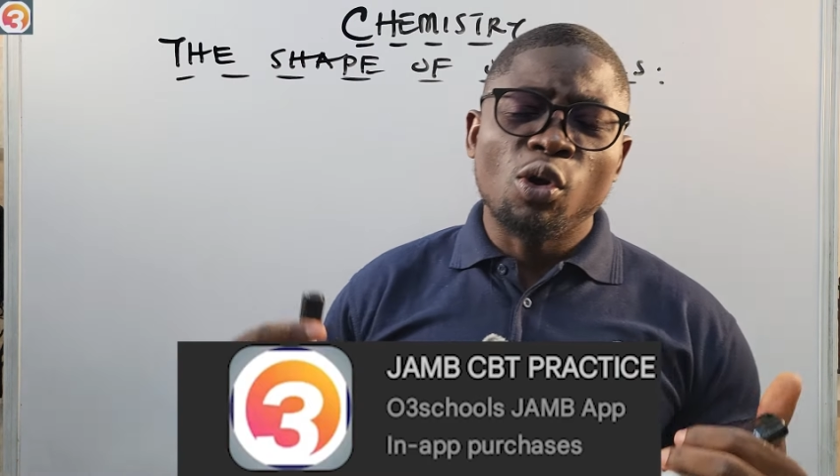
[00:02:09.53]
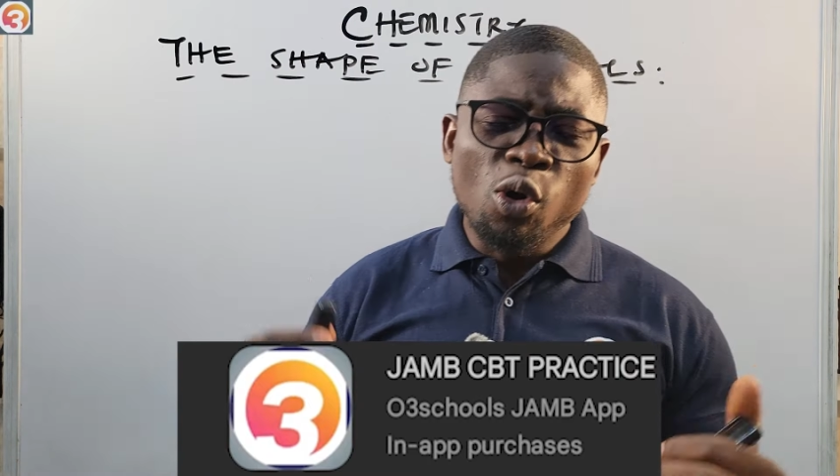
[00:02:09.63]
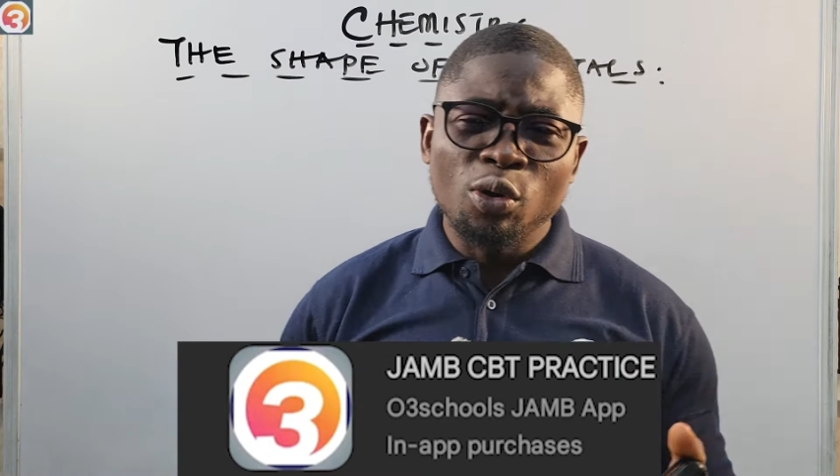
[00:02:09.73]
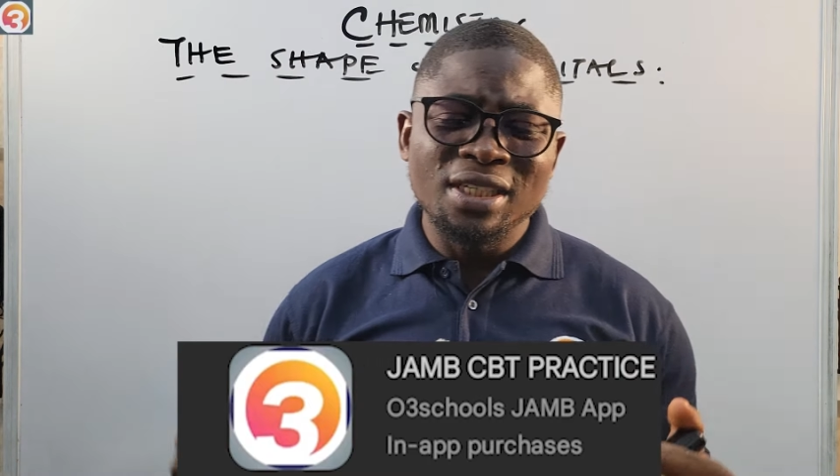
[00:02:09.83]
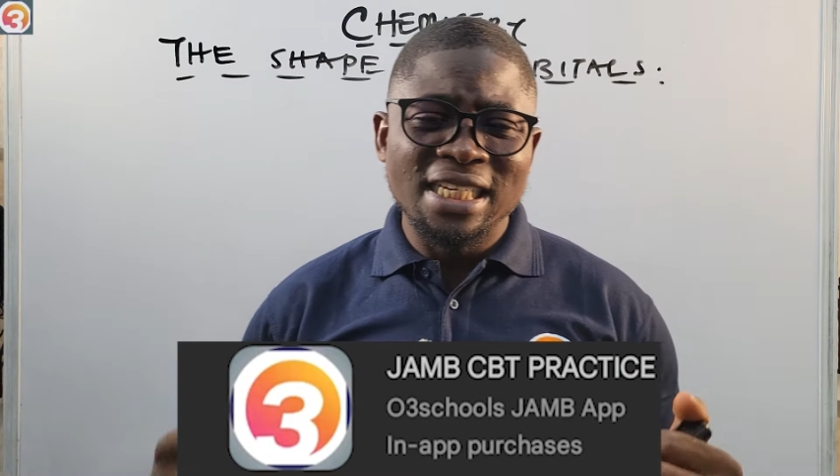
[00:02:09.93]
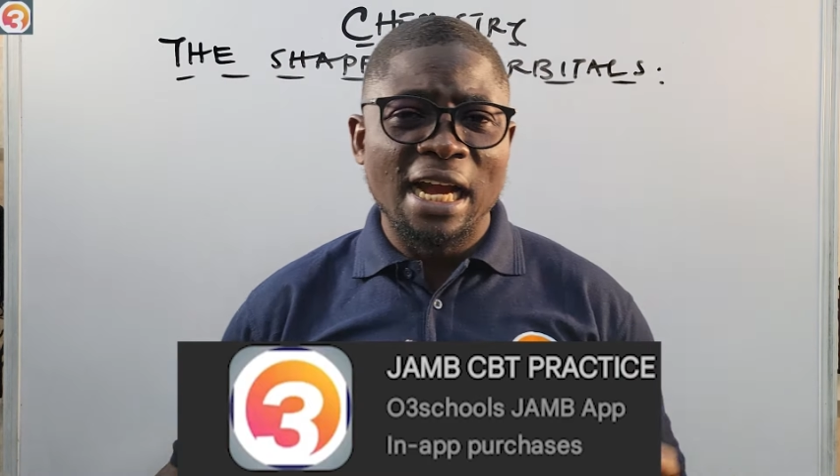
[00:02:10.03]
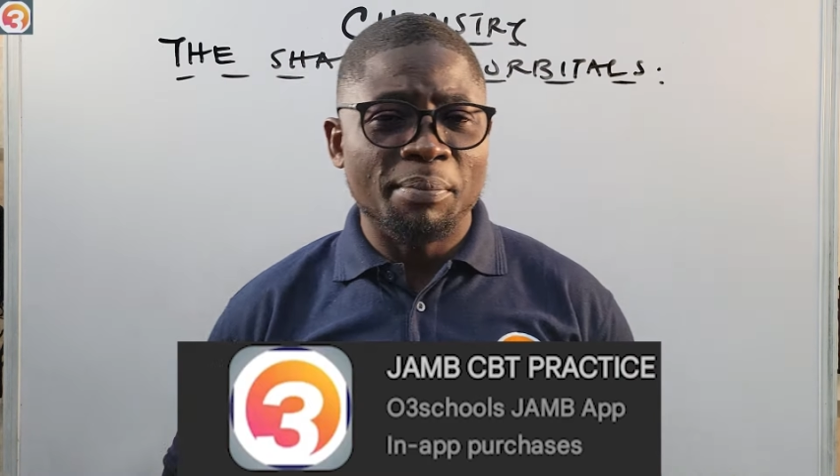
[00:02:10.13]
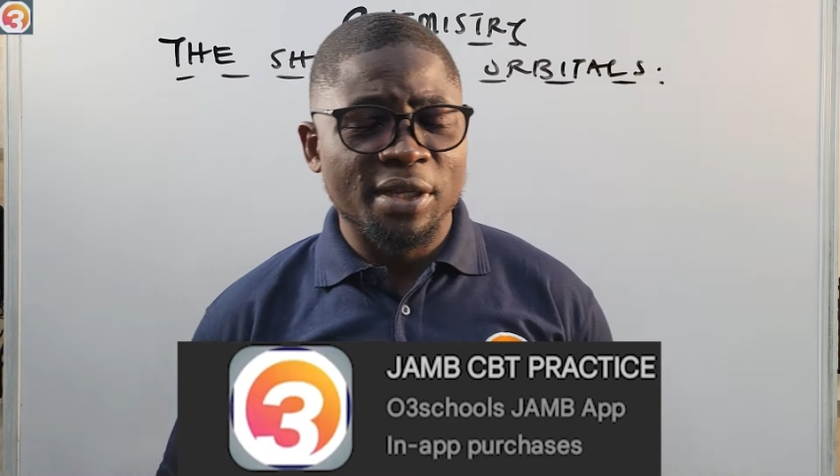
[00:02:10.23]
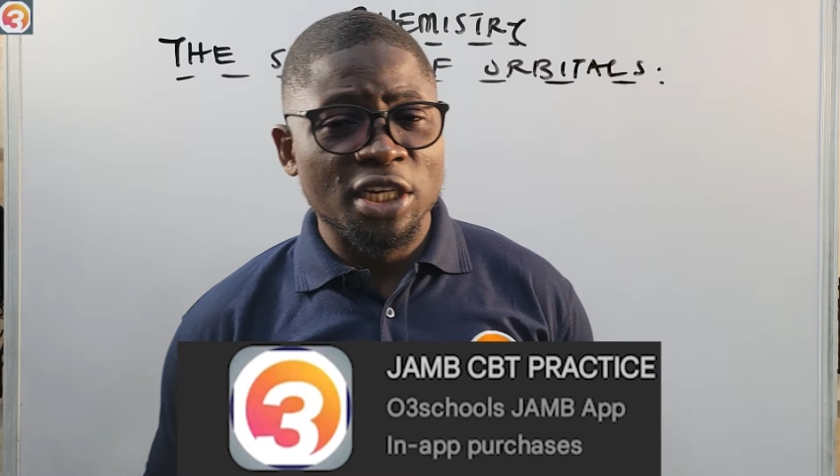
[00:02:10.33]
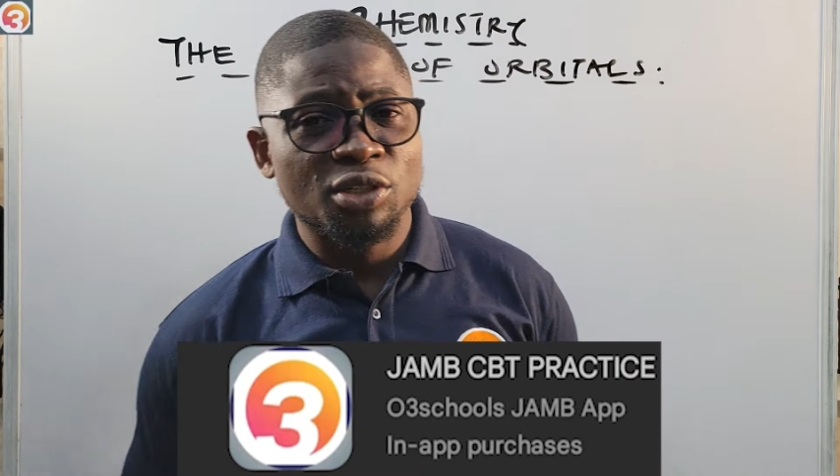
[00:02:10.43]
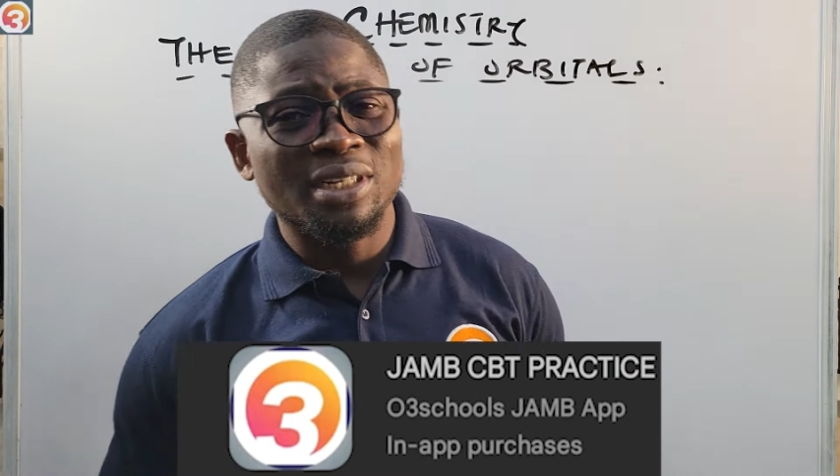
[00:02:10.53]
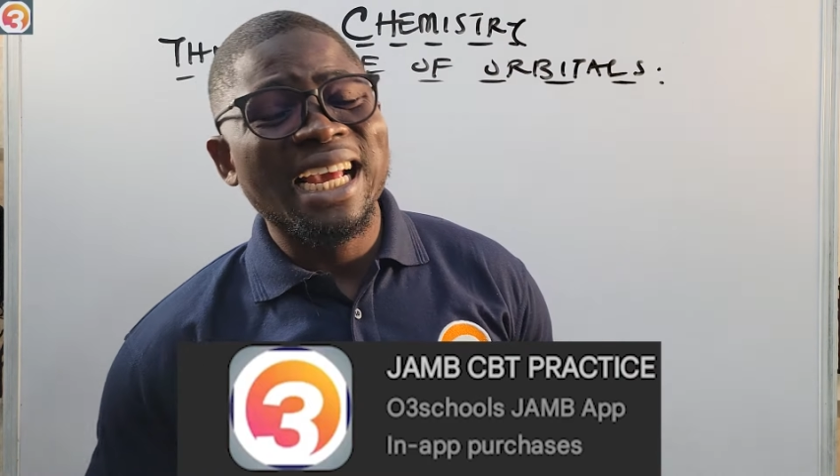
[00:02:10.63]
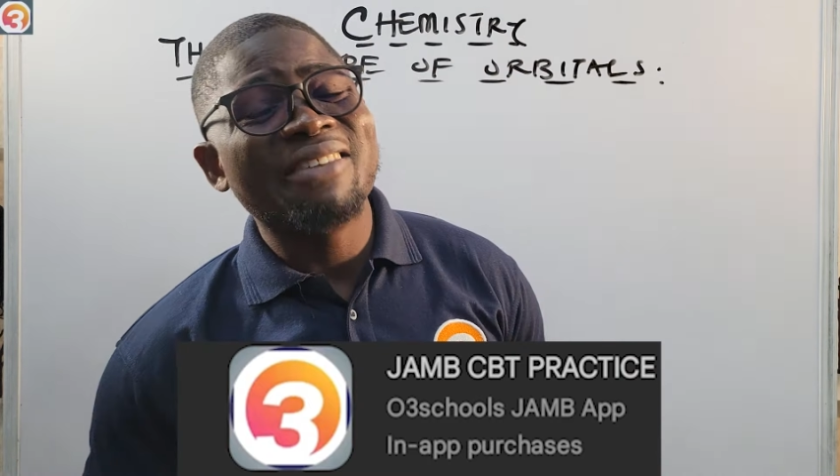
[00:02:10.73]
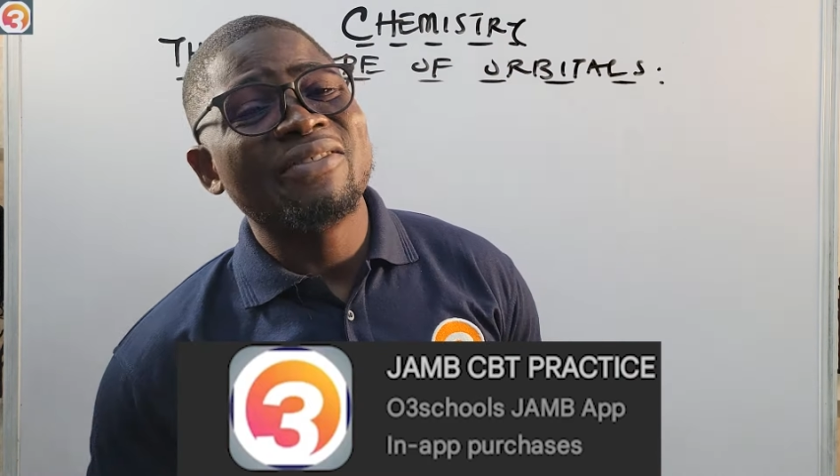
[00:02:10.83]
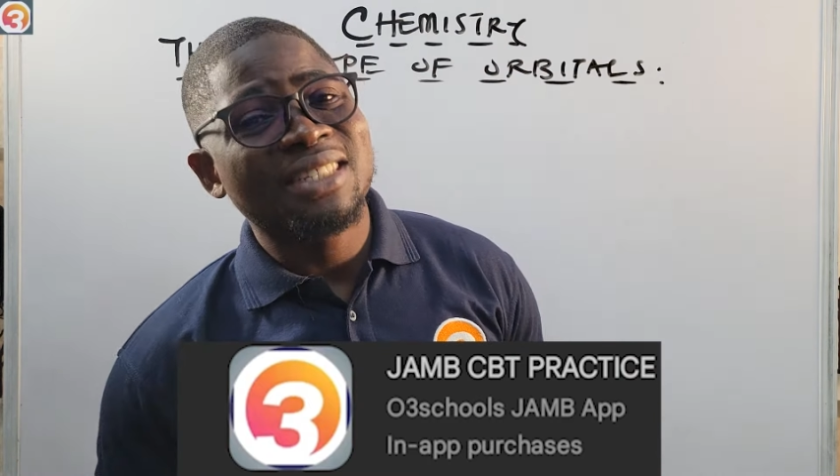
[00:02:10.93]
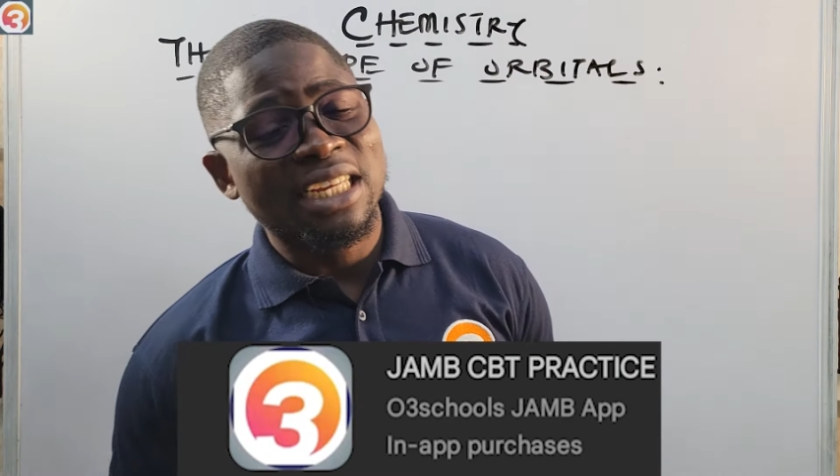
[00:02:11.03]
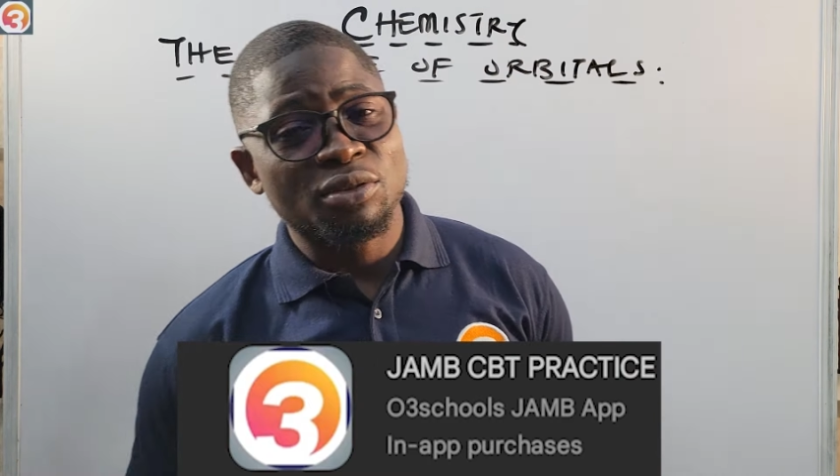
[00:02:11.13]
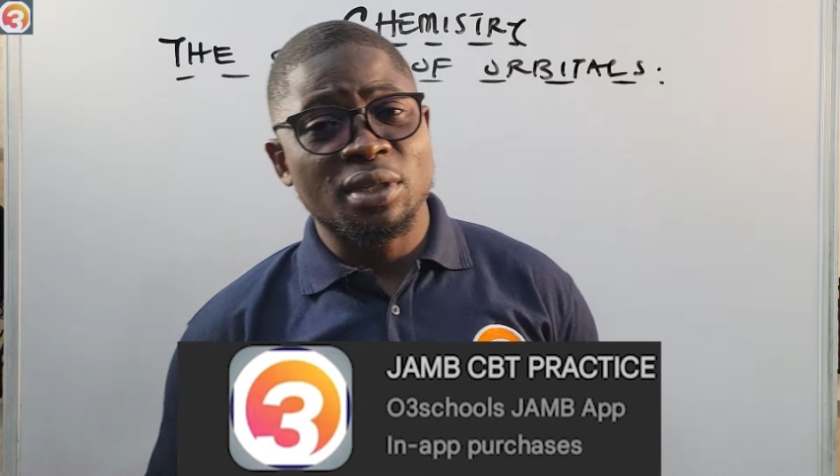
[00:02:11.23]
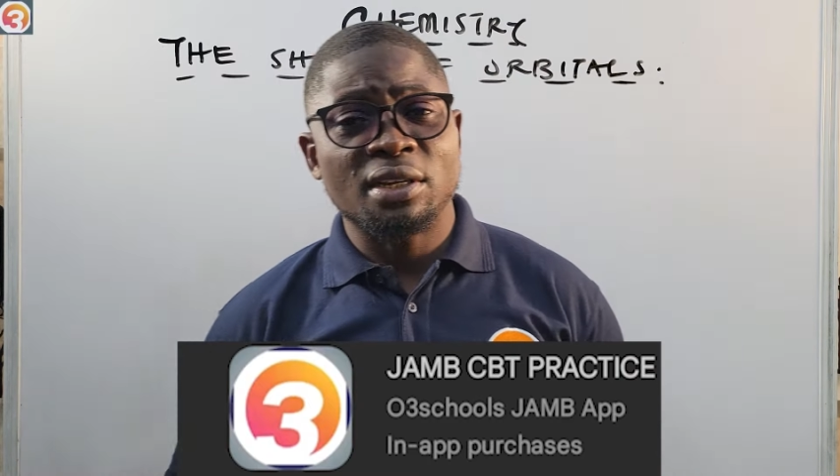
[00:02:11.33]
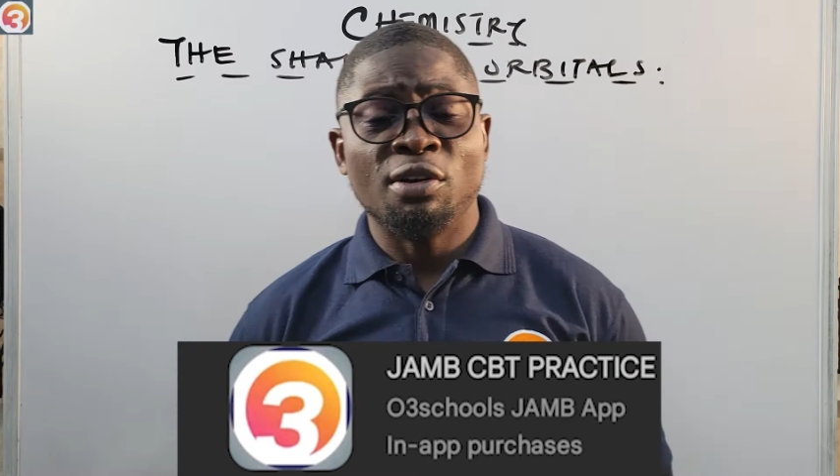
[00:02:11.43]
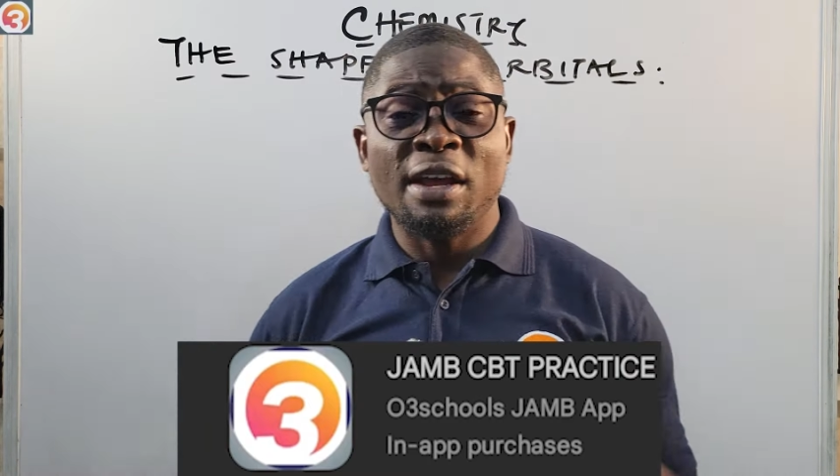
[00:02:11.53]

on the application every Saturday,